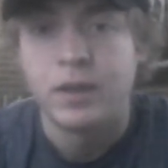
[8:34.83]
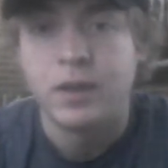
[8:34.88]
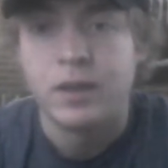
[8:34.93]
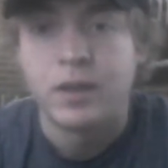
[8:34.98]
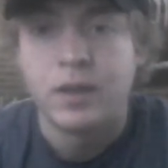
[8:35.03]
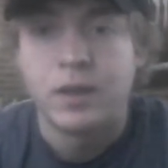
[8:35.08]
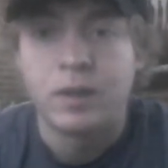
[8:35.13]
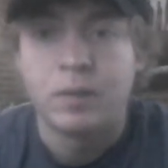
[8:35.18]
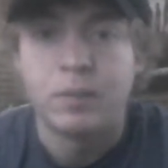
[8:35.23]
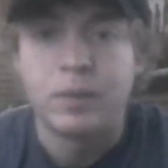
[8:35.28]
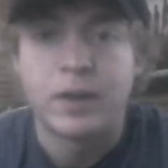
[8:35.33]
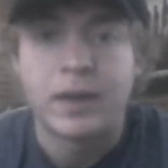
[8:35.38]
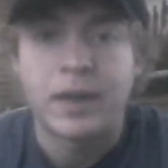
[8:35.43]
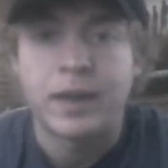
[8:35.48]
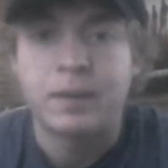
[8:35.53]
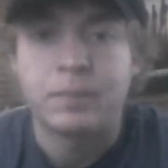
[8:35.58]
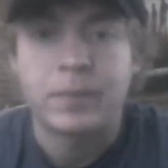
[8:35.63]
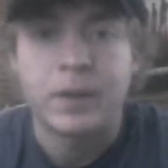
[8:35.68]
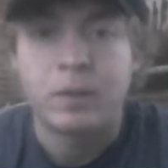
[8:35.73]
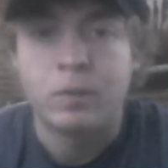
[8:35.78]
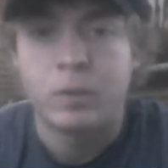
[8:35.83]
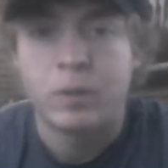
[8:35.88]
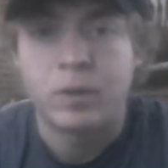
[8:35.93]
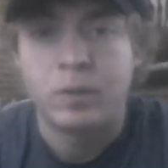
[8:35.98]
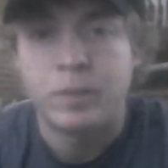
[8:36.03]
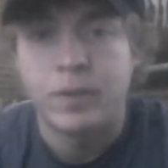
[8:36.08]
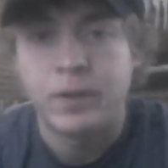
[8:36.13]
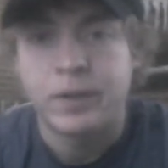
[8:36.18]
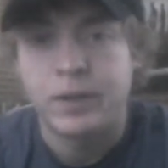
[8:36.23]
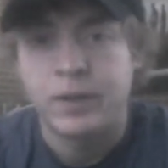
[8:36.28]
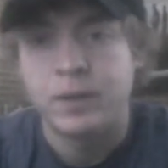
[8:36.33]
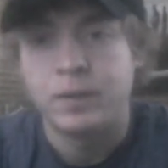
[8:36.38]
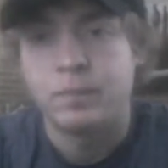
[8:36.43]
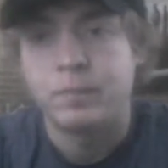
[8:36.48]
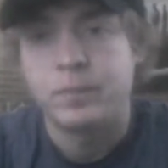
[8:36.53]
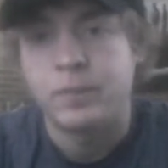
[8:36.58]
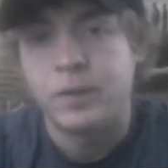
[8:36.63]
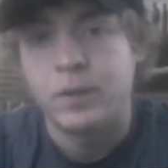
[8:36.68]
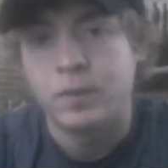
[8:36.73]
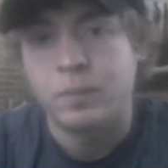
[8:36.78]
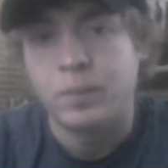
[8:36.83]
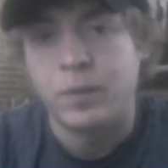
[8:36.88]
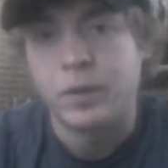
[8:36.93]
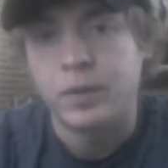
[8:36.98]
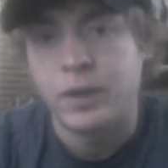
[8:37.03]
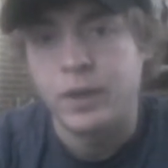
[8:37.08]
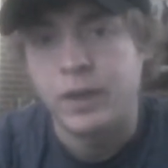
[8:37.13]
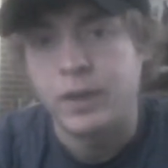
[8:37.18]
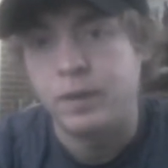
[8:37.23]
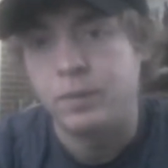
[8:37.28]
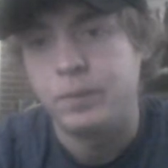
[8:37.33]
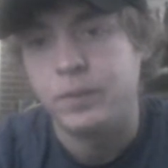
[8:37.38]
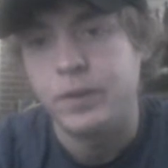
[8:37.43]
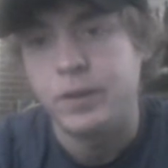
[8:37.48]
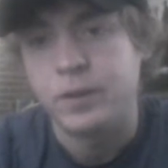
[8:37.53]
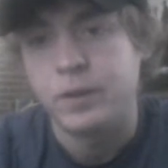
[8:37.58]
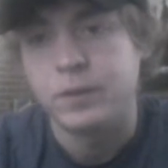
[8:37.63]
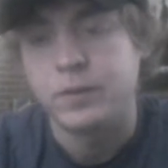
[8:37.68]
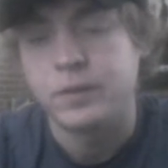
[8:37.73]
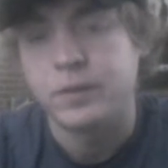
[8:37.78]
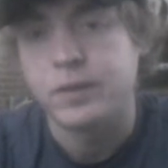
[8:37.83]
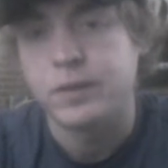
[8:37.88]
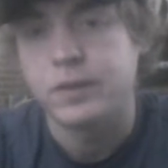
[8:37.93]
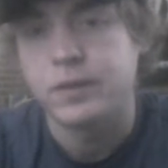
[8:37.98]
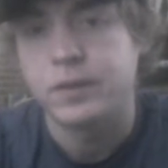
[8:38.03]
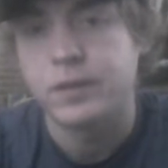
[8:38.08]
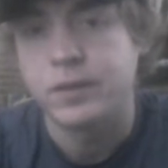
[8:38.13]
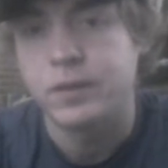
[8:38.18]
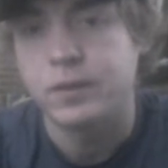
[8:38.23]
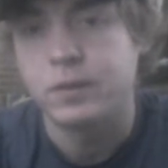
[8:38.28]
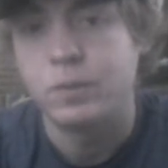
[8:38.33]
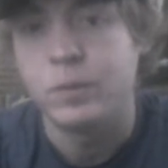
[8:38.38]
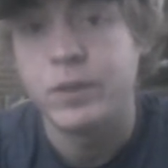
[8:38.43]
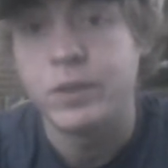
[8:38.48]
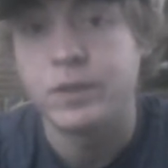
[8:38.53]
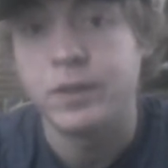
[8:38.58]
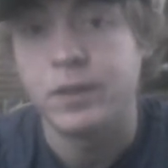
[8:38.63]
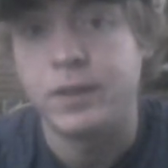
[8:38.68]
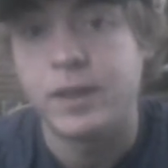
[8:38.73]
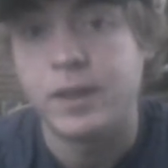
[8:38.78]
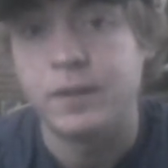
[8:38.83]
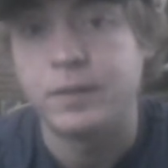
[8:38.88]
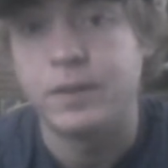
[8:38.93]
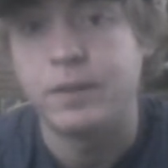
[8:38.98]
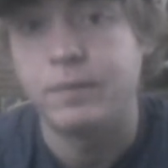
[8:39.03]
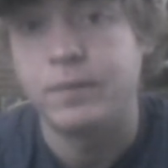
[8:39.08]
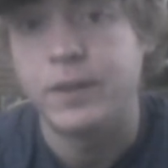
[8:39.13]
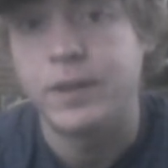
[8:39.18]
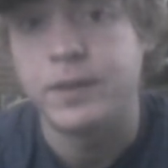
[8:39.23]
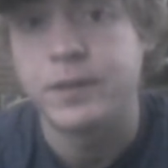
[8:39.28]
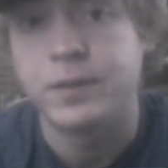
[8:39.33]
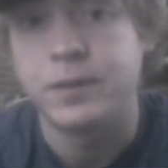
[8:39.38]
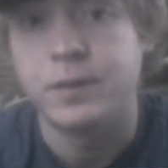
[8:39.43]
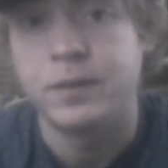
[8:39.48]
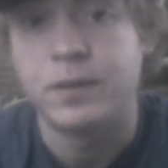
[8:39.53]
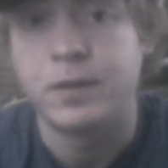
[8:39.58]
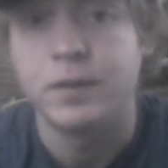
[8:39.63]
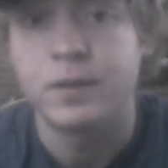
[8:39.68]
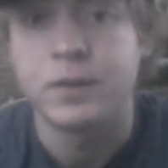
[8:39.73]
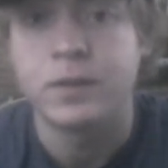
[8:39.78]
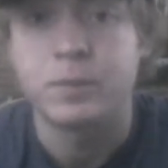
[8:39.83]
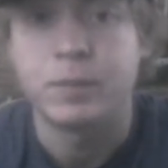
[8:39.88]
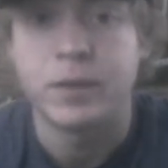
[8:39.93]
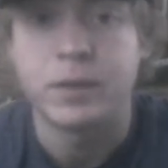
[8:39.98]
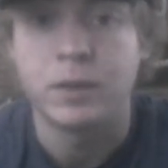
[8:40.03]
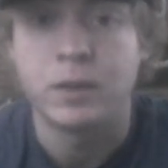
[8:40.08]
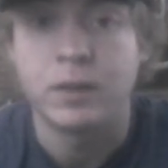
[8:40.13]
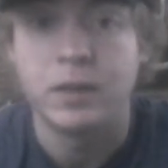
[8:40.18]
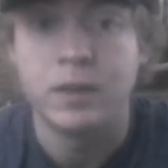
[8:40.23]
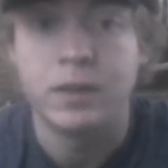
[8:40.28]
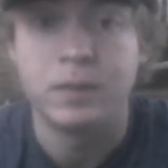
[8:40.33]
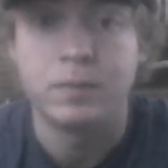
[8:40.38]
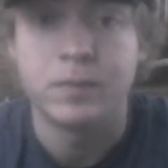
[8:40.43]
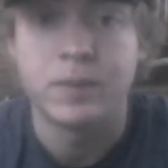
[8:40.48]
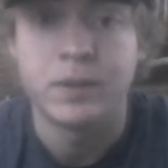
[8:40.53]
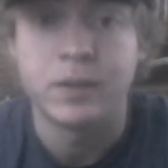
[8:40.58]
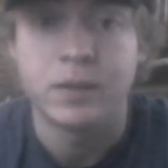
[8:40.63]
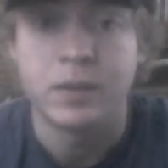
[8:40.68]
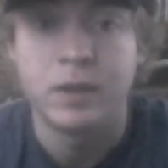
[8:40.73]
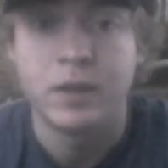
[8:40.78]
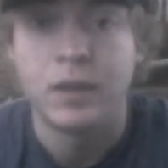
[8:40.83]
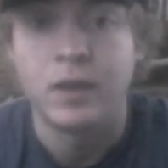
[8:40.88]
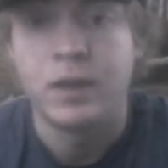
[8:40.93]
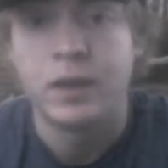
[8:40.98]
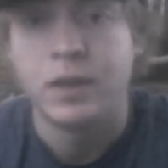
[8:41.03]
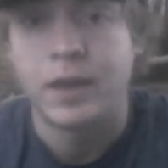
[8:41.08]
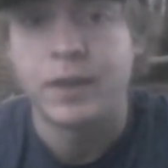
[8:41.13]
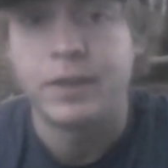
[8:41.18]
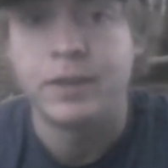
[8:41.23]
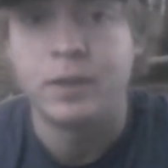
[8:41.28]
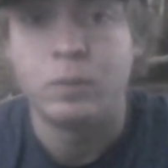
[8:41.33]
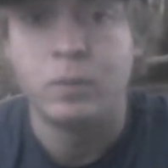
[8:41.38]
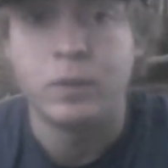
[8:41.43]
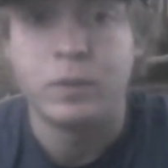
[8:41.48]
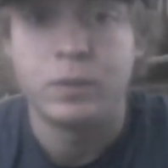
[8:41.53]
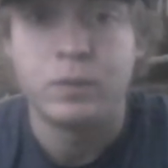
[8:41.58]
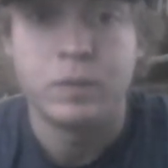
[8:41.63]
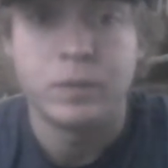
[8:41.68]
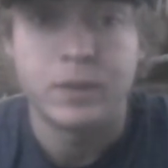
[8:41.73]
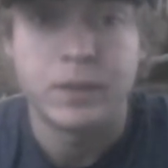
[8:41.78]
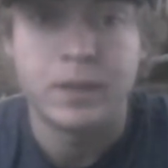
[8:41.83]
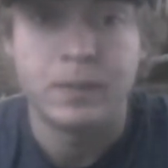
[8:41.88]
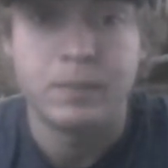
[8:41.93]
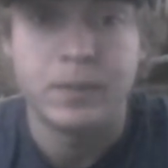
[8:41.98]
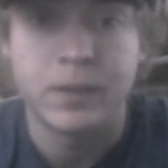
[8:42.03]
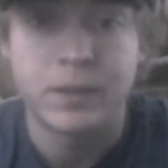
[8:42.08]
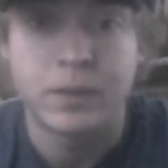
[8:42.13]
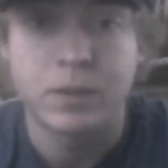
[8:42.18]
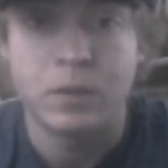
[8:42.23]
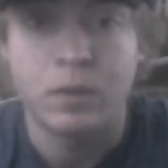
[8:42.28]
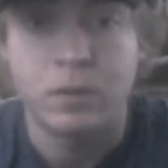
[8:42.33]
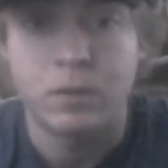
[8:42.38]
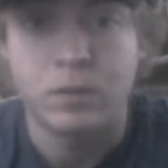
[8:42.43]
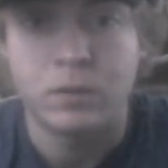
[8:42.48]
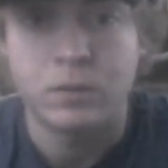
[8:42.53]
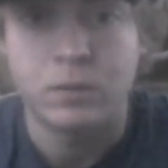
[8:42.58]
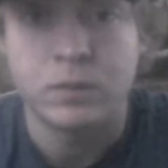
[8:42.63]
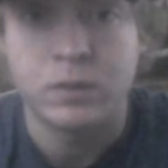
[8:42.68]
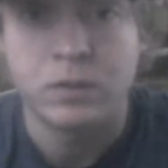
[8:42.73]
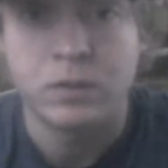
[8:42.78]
But I'm not worried about him in the punt game because we shut down Devin Hester. It's special teams. I think we'll do the same against the Cardinals.